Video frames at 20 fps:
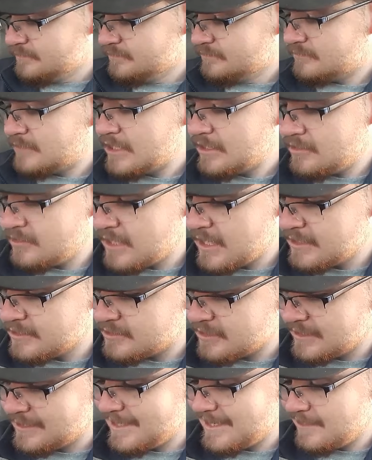Thank you guys
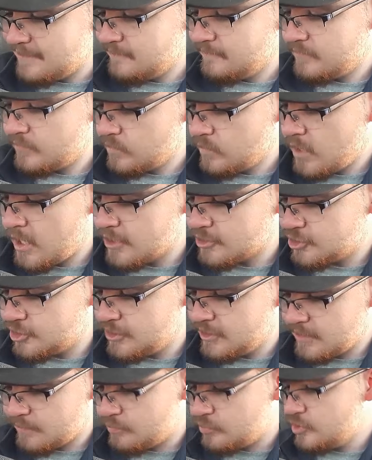again for
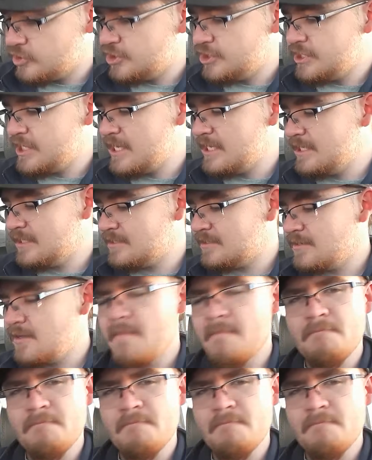watching. I appreciate it.